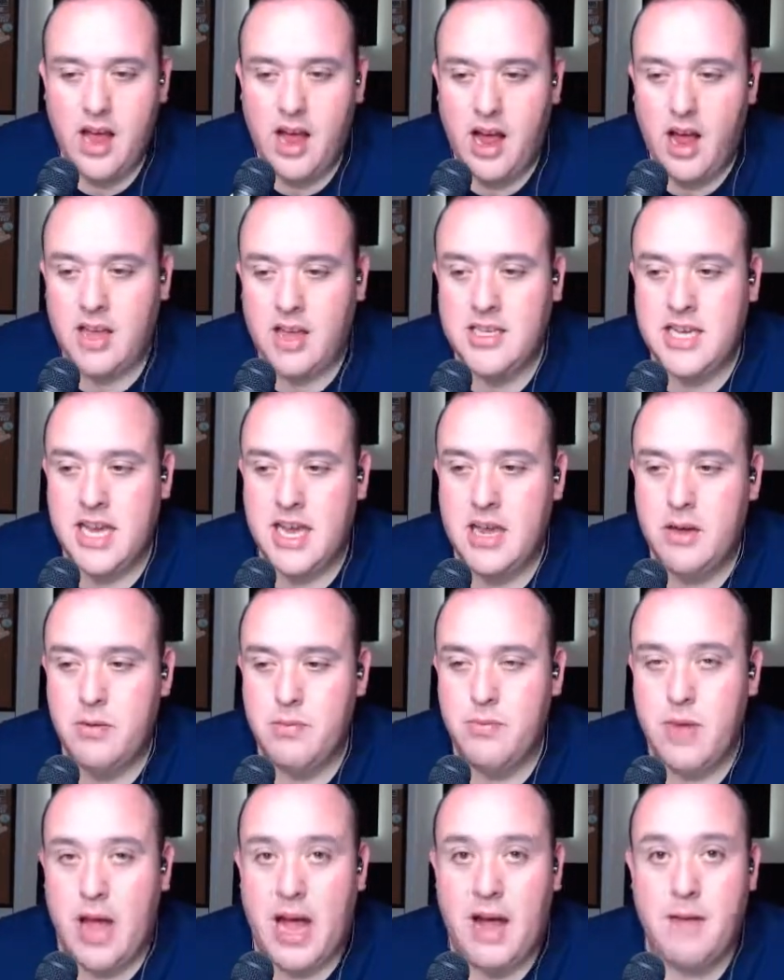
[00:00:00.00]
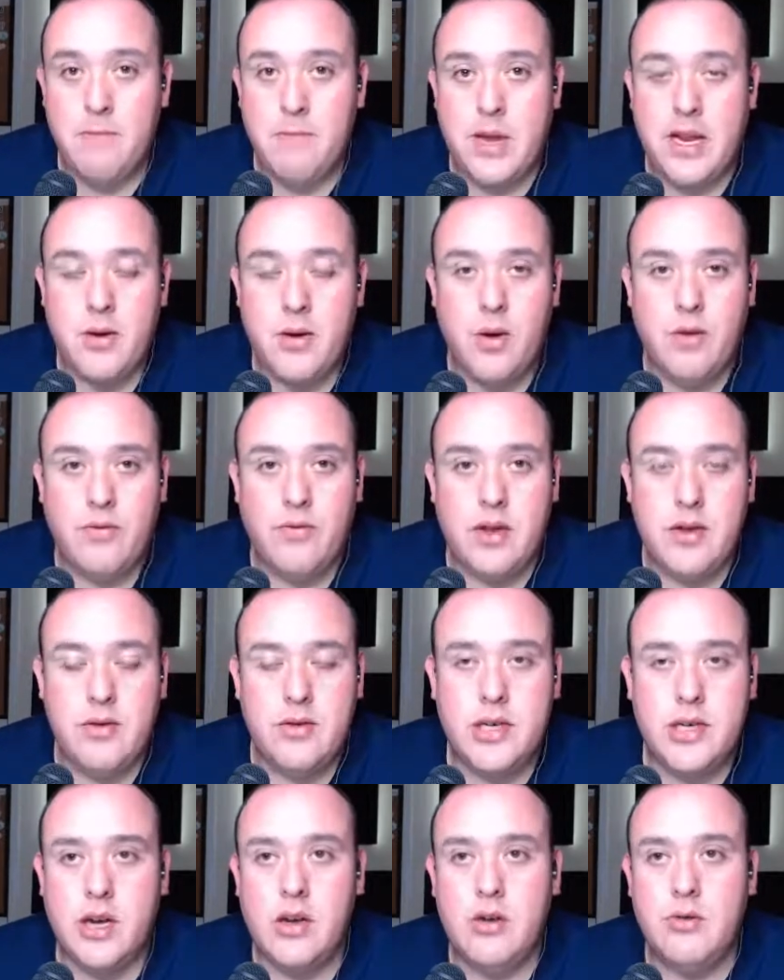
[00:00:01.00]
I'll tell you, I've been to a few
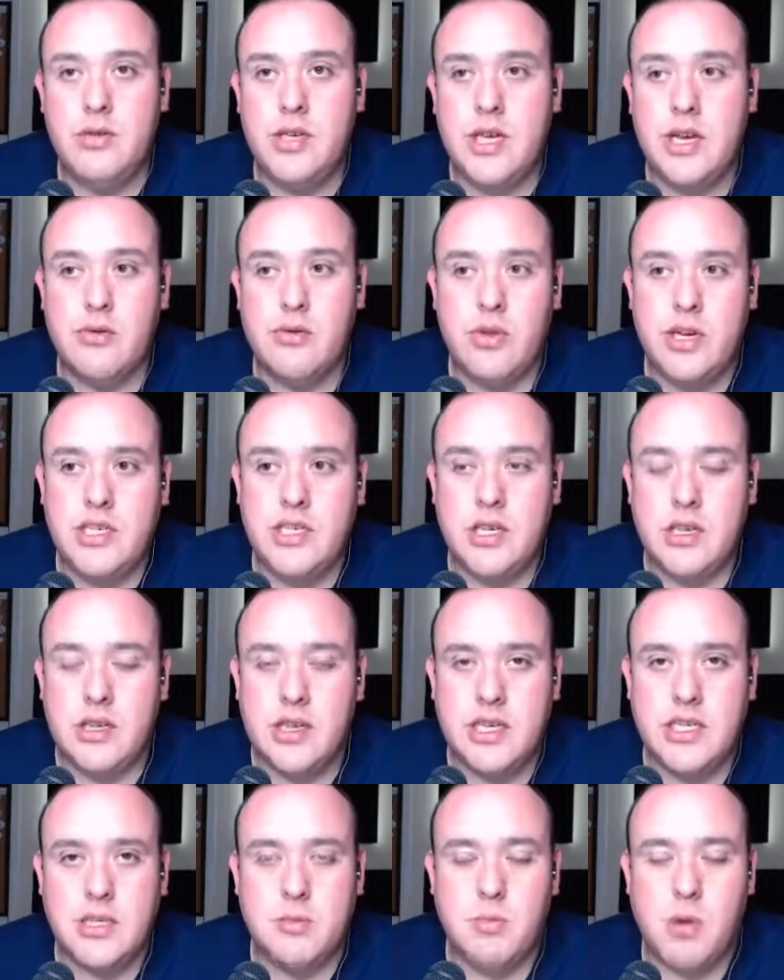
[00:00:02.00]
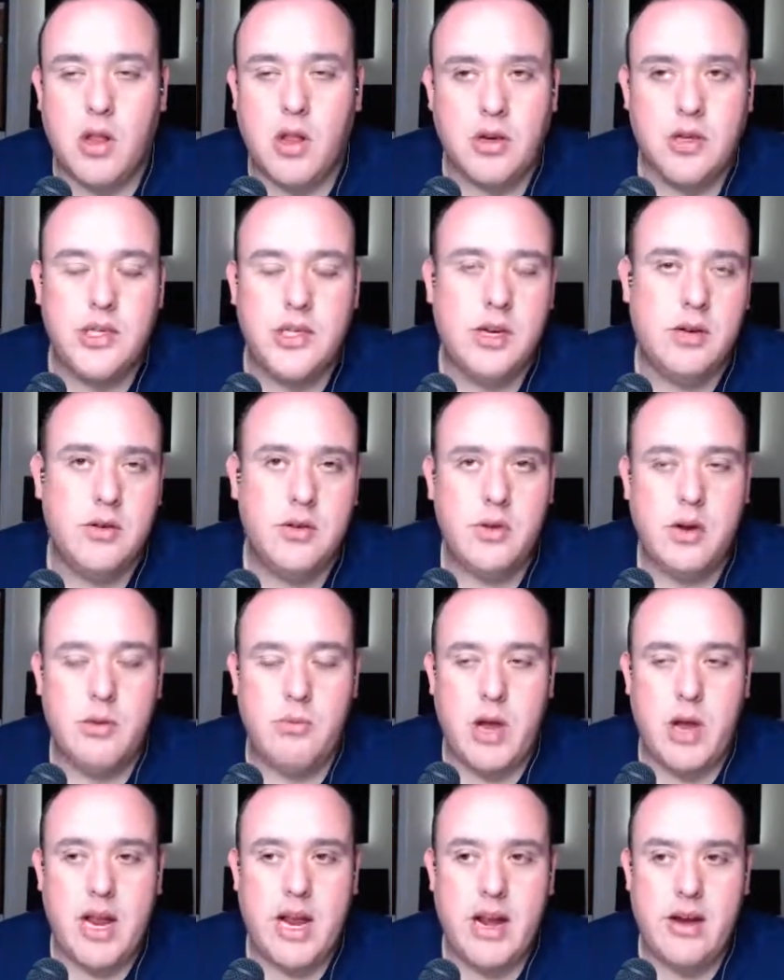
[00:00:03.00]
shows here recently, smaller shows around
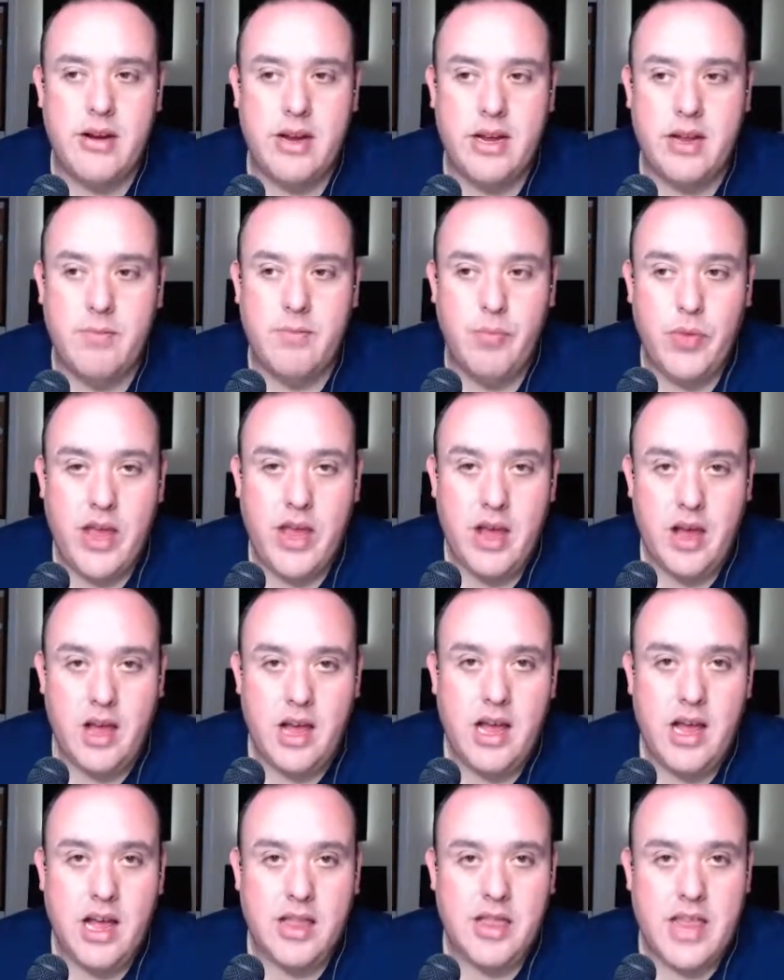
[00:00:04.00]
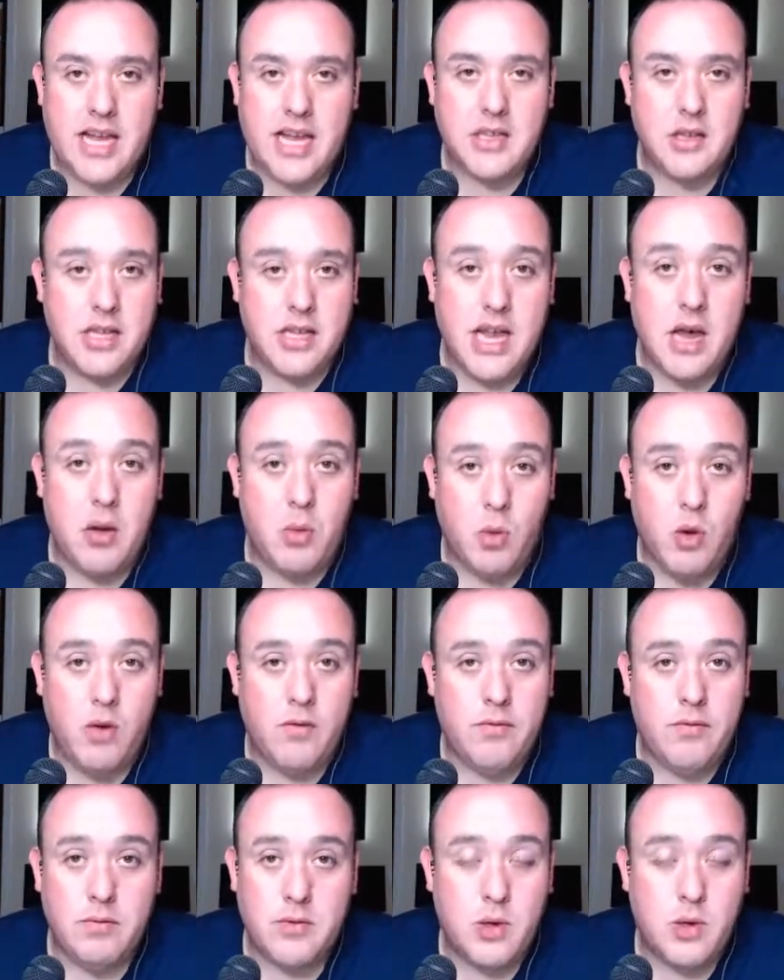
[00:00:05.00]
my area, and that that
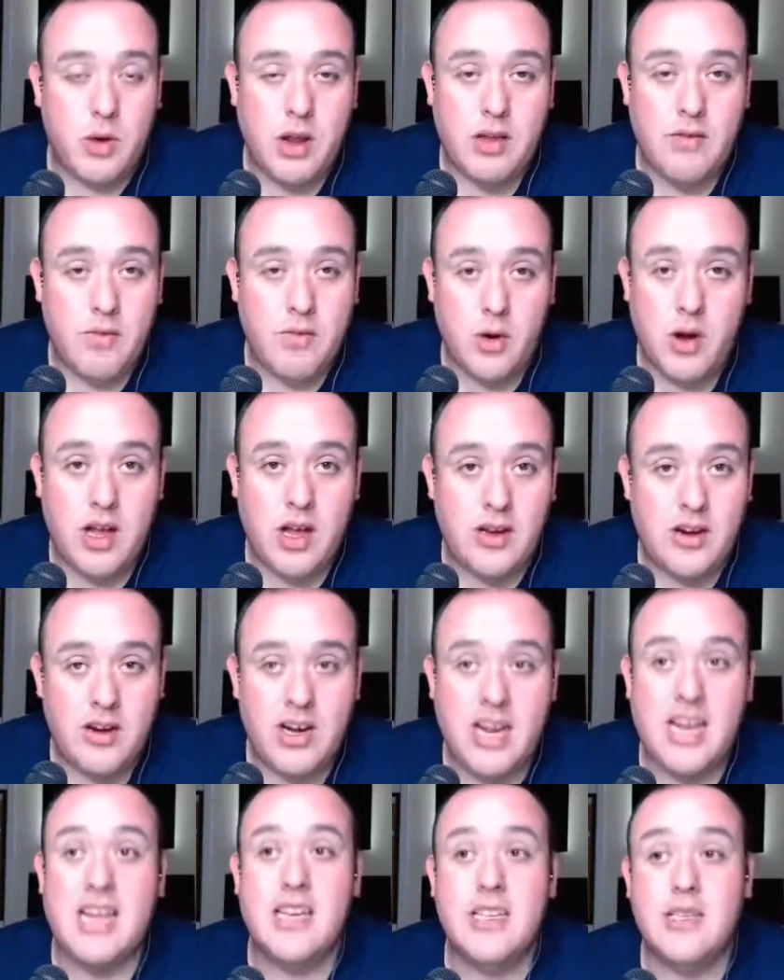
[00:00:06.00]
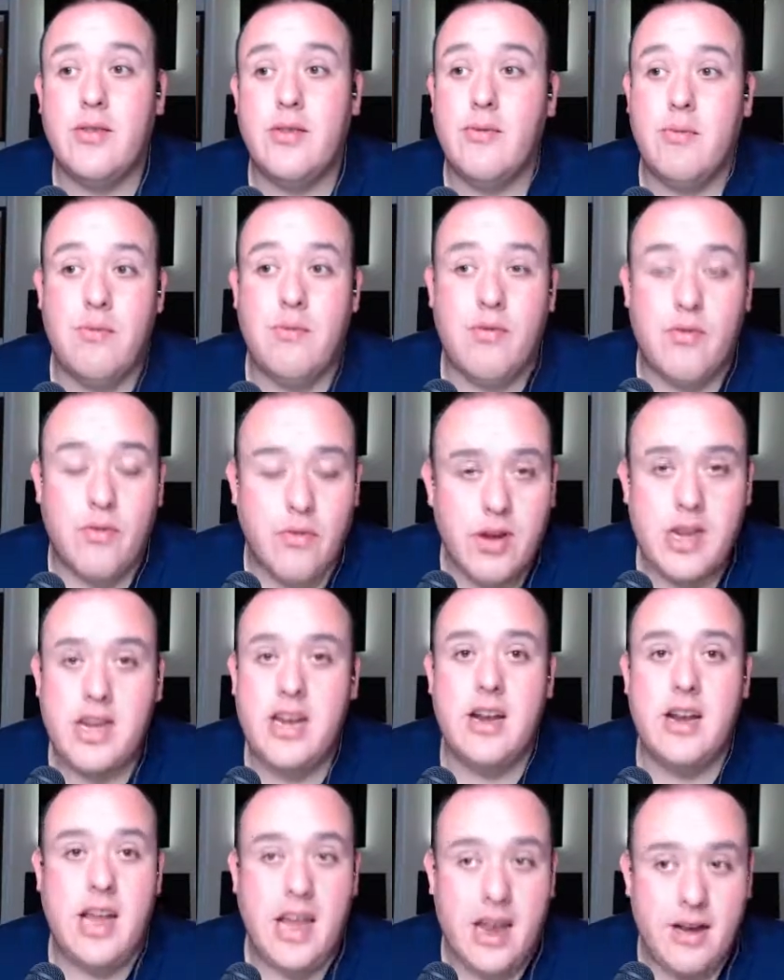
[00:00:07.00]
wolf from 2400 is
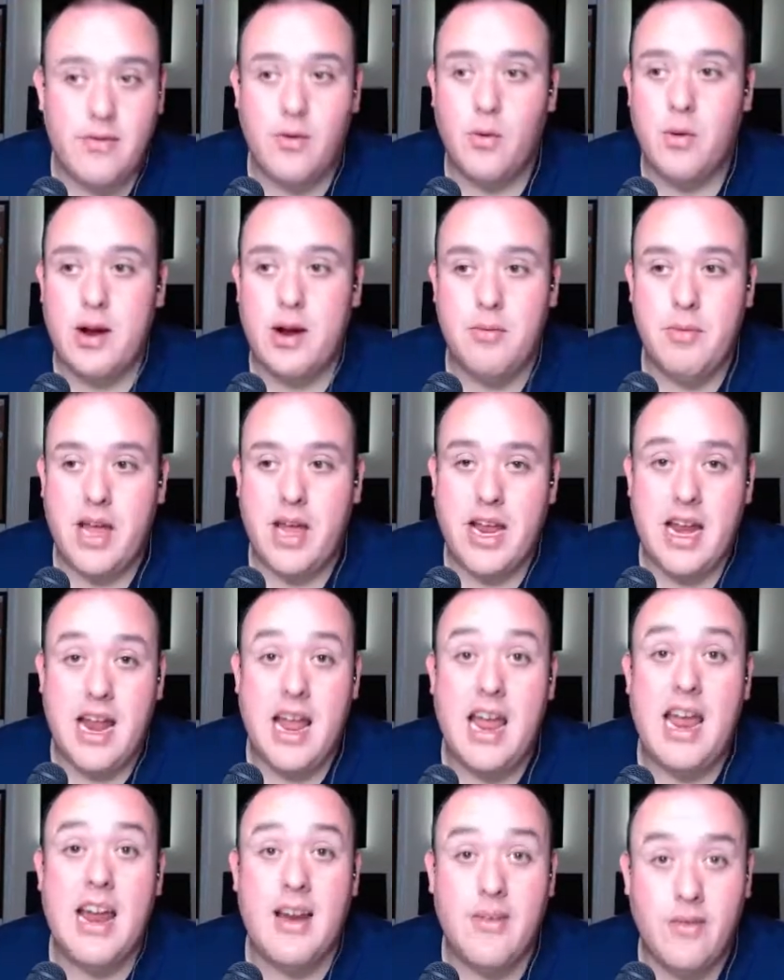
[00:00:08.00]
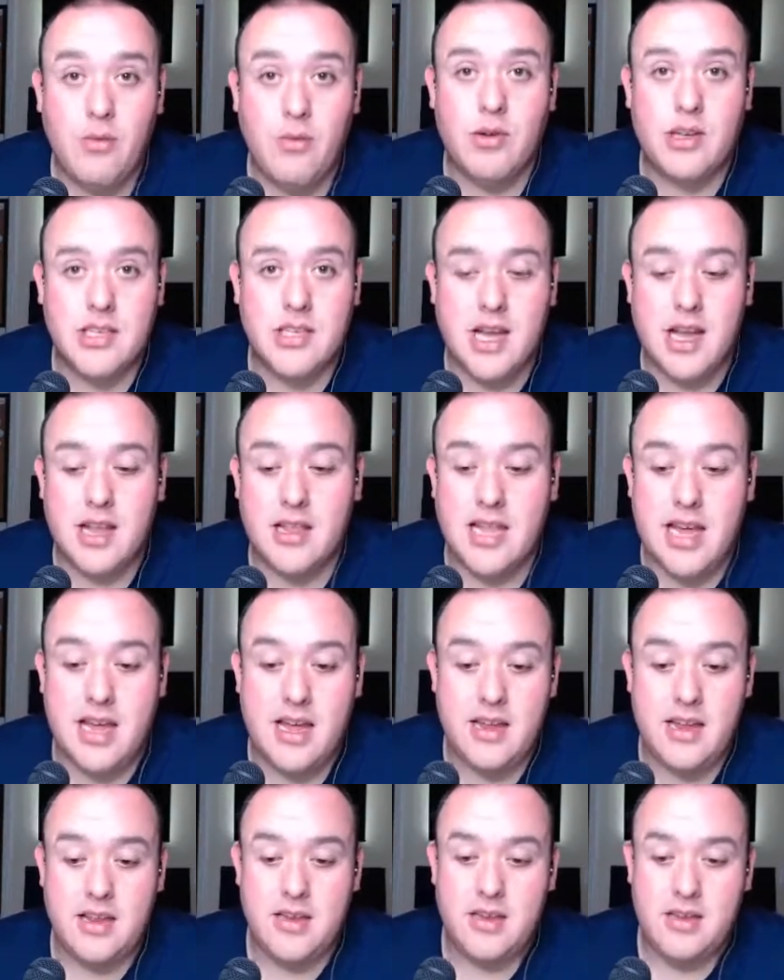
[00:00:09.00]
freaking everywhere, man. Everyone's got
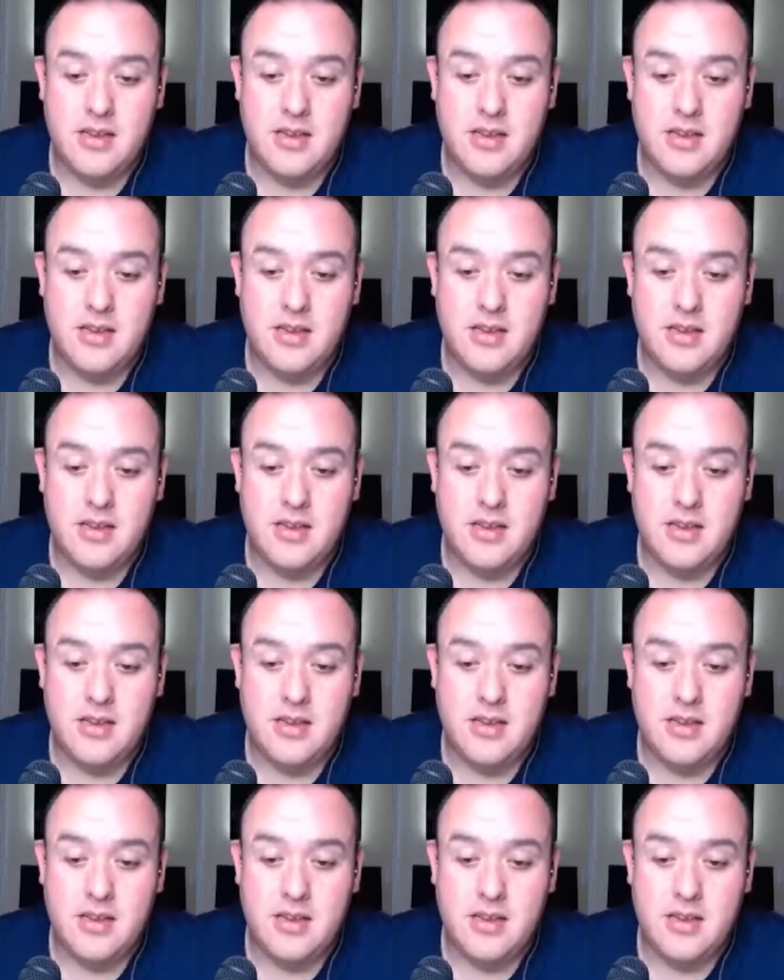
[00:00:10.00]
that.